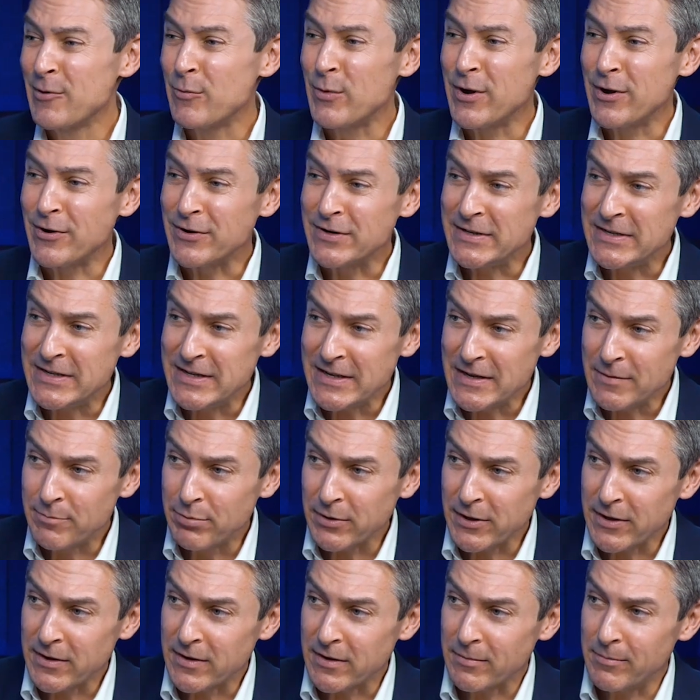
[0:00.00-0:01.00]
We are
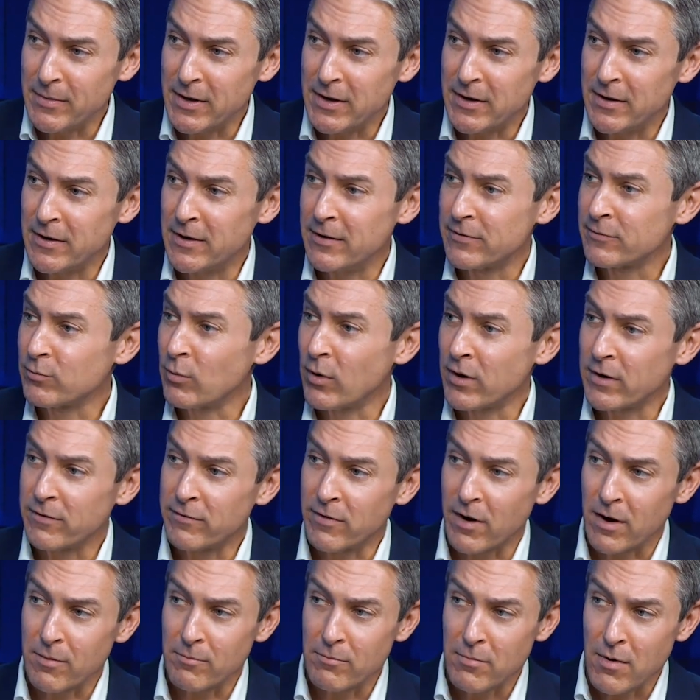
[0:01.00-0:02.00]
deeply committed. It's one
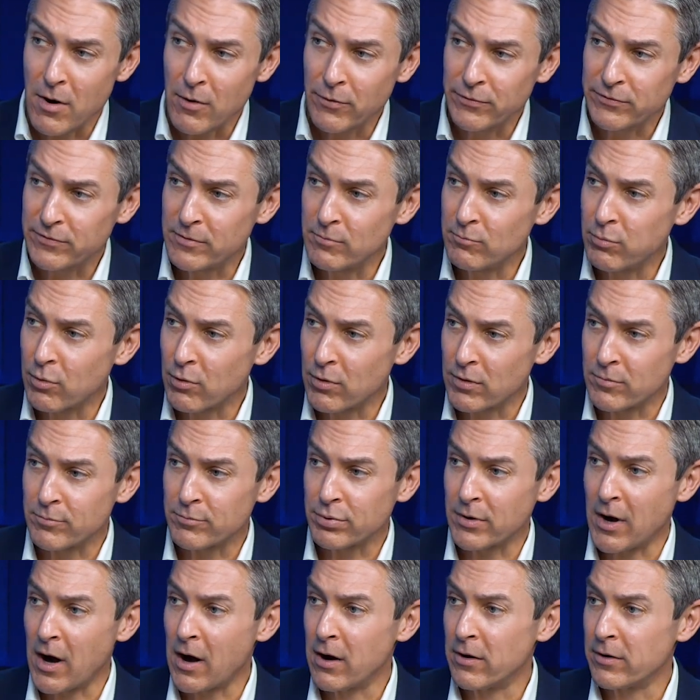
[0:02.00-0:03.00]
of our most
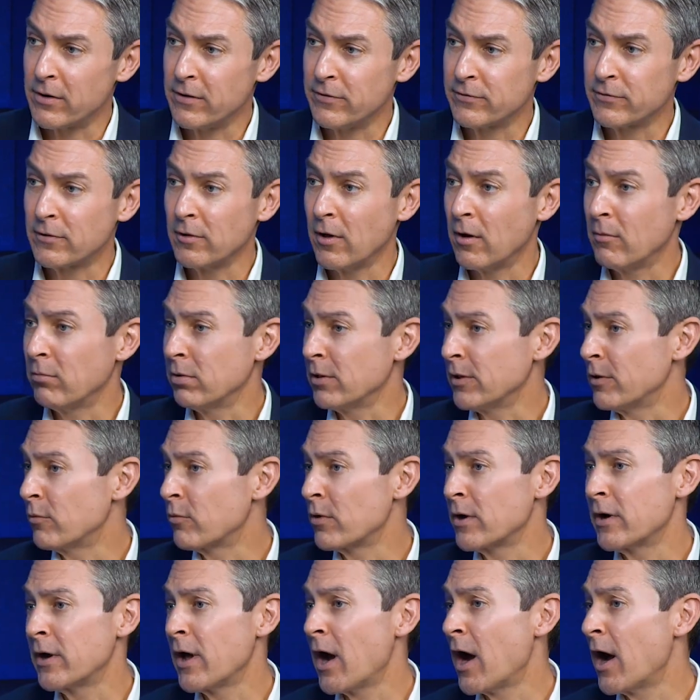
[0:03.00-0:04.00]
important priorities globally.
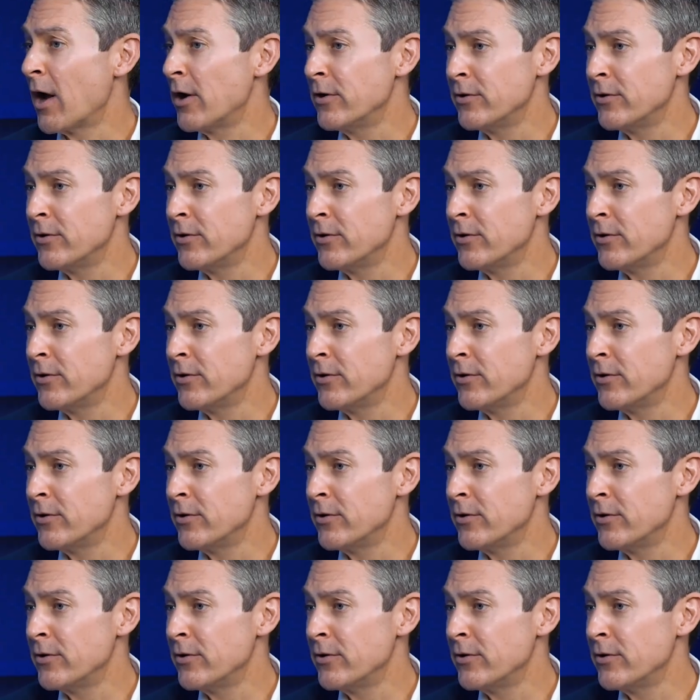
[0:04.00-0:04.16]
We're in